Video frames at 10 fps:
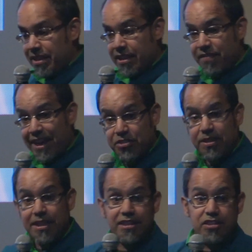The
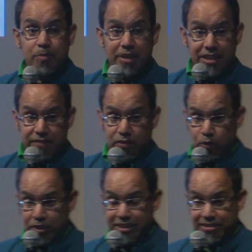factory, as you might if you've
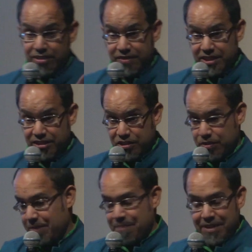worked in the service
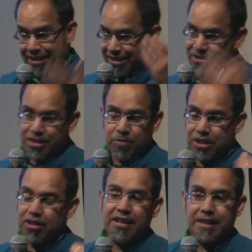industry, there's someone
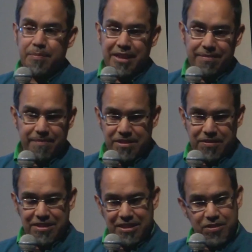clocking him in. So
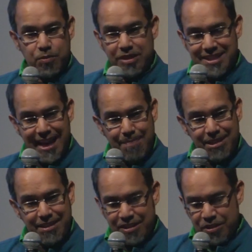there's a dude with a
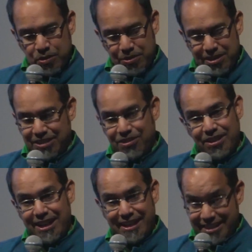tablet who's like
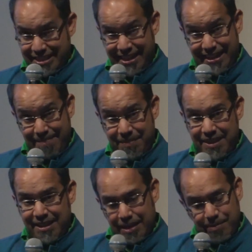looking at his name
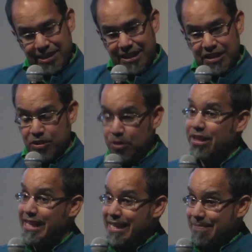and be like, You're
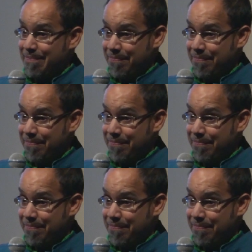late.